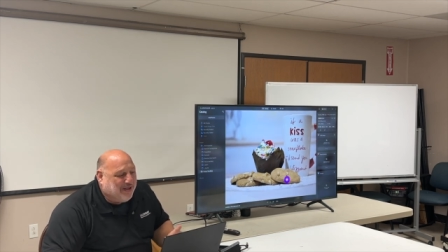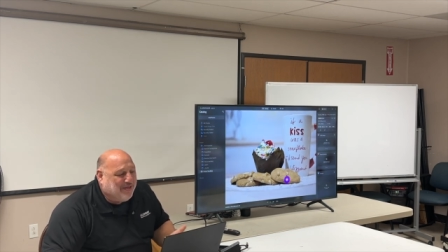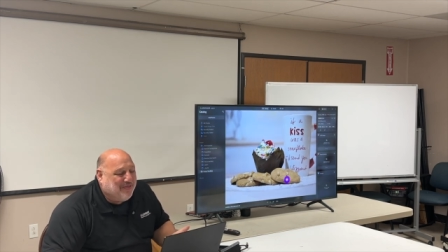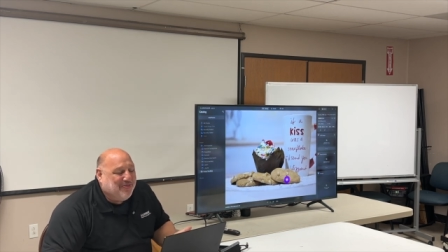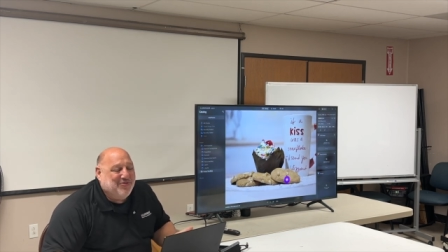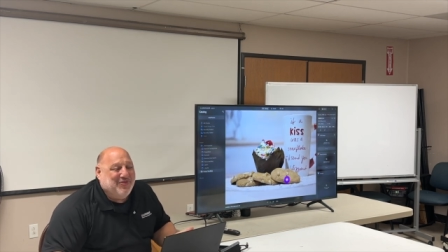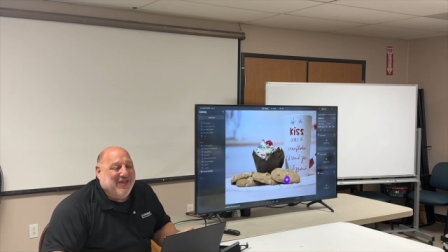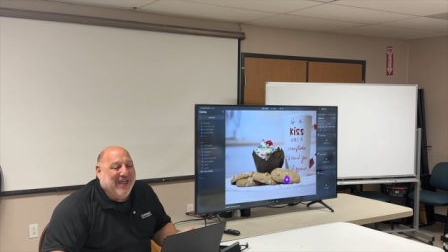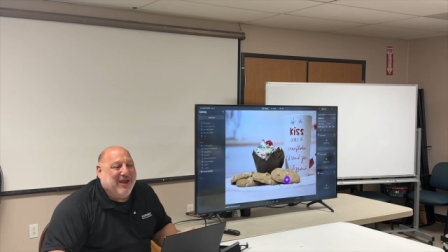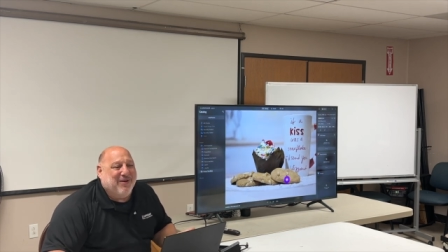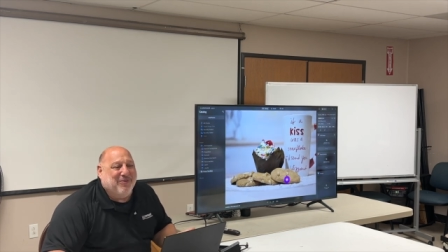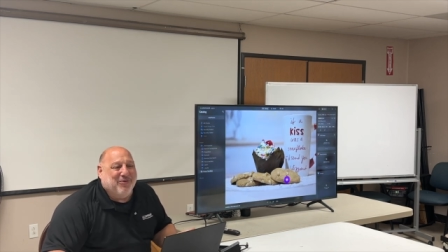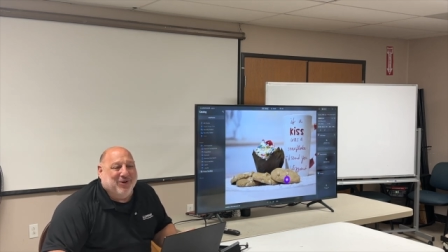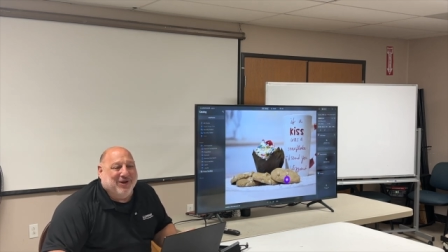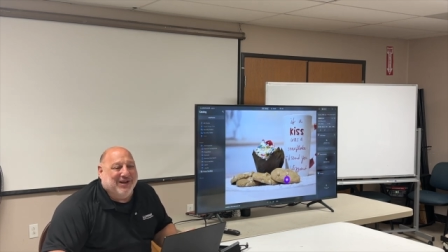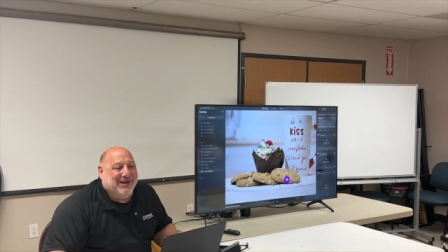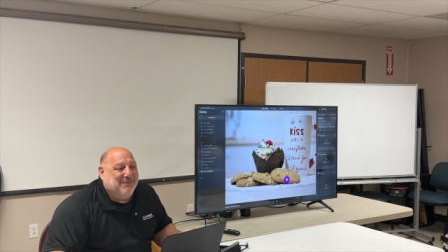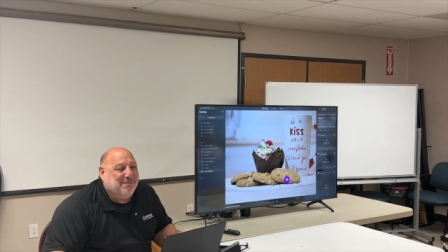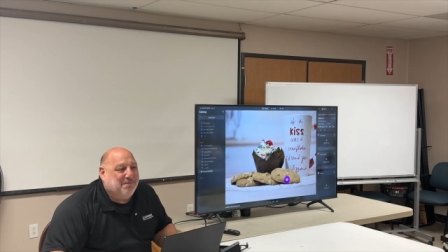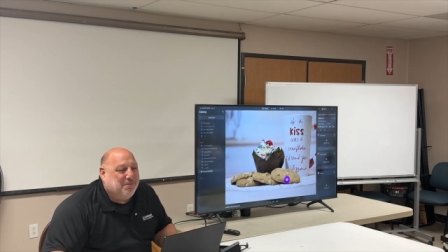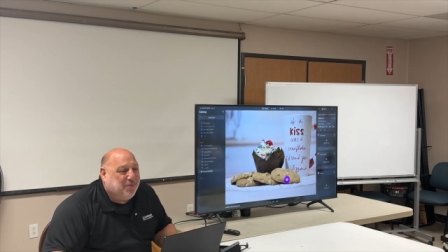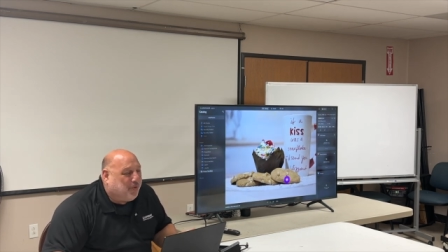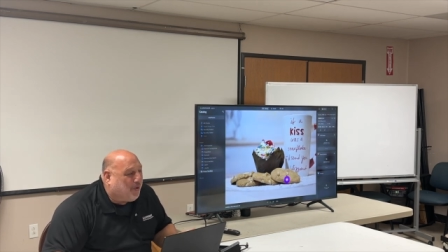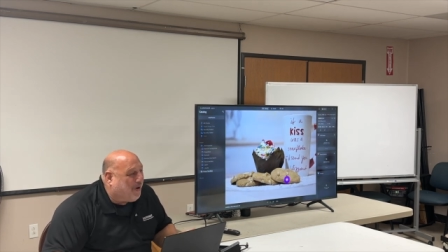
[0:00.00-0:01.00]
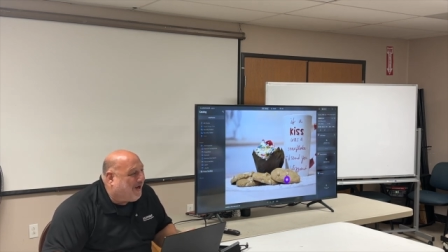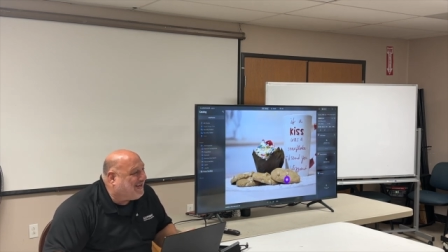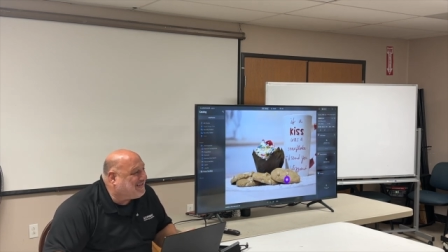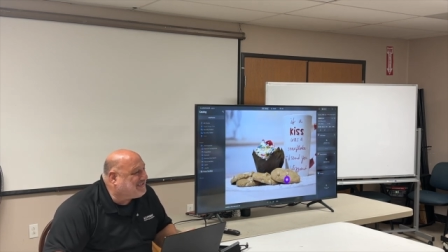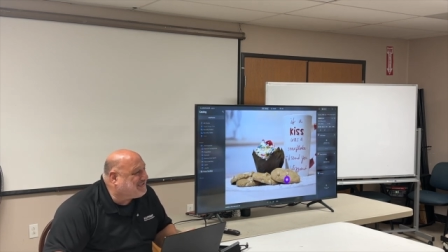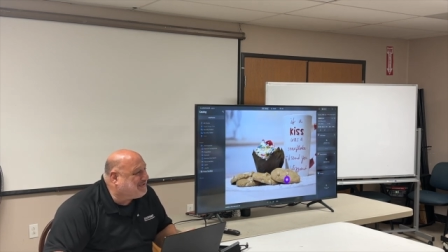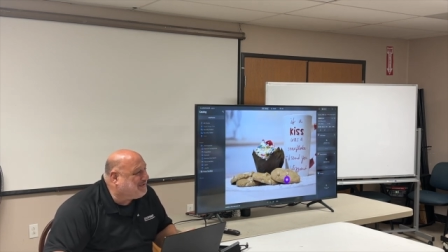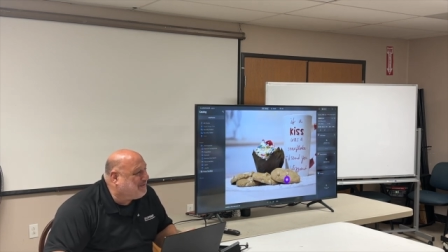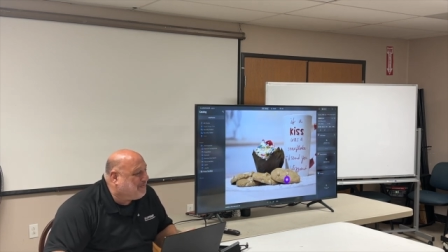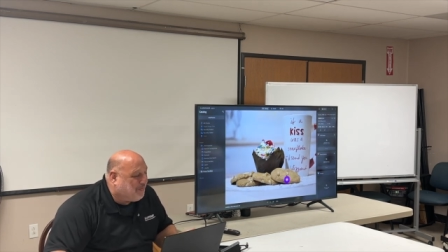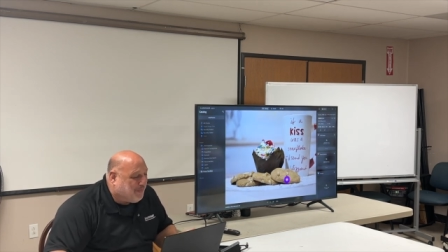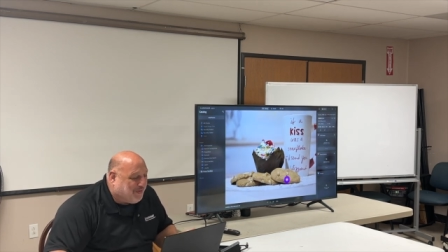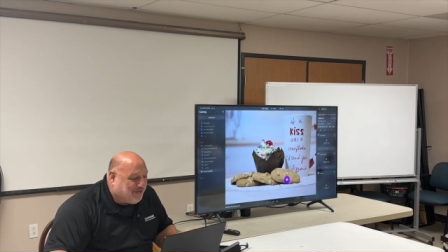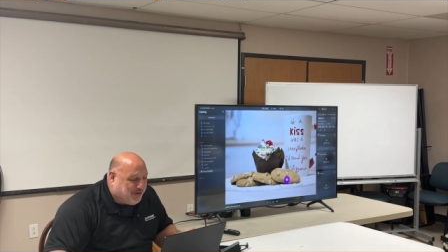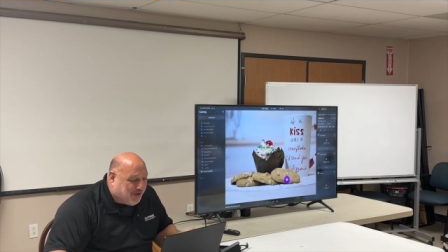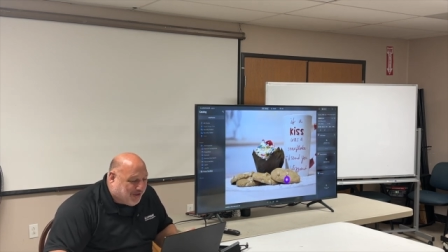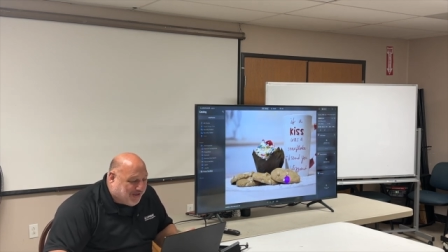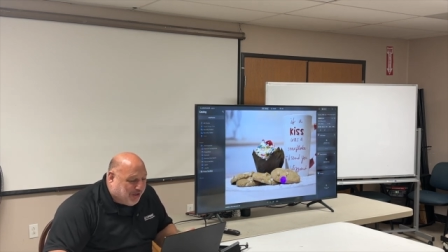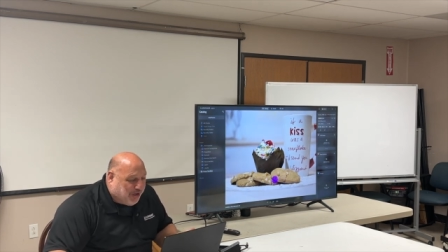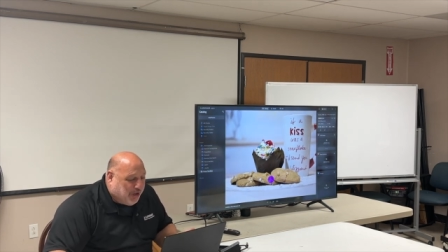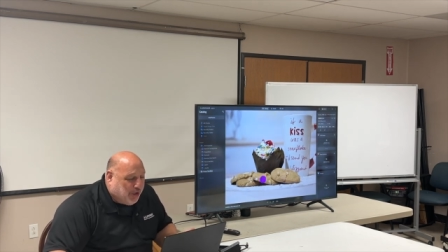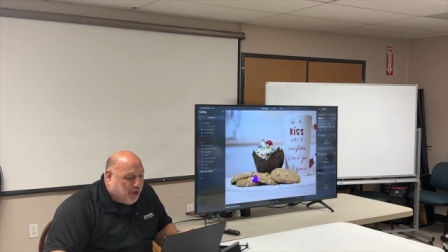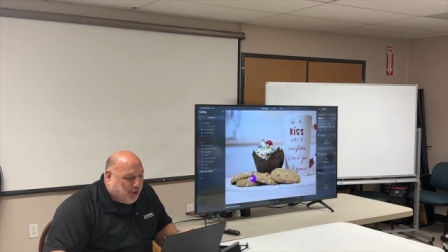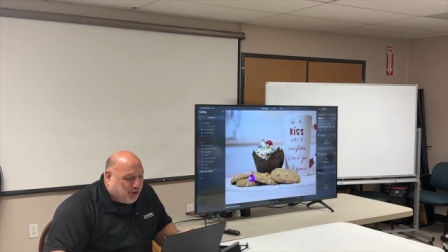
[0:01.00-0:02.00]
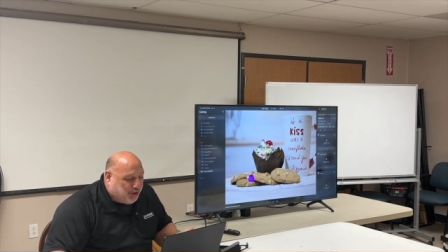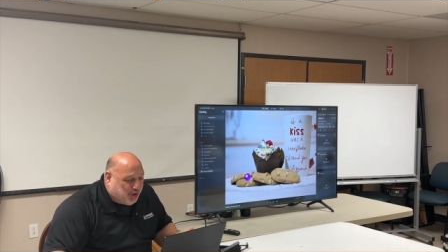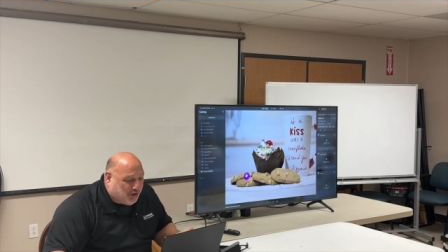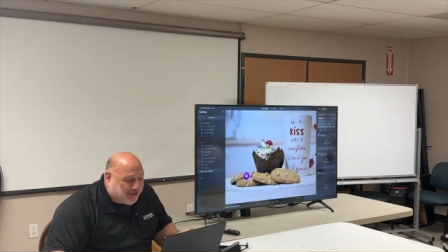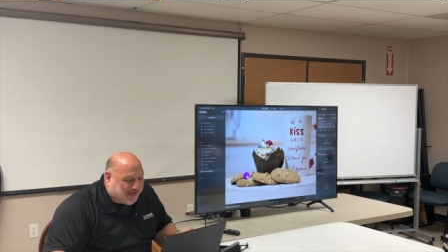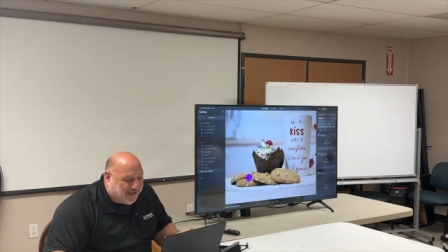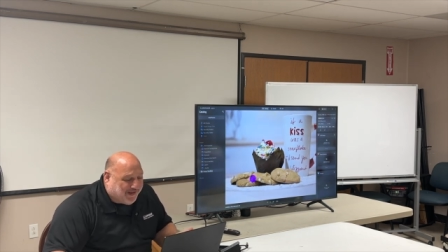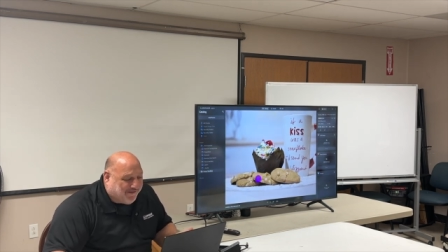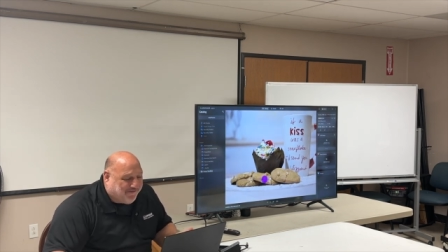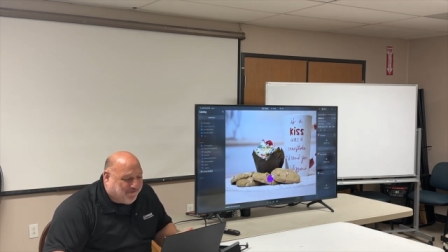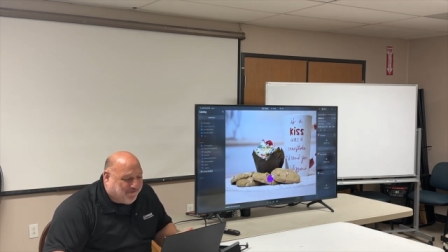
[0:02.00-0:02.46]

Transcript: they were impressed with look at look at the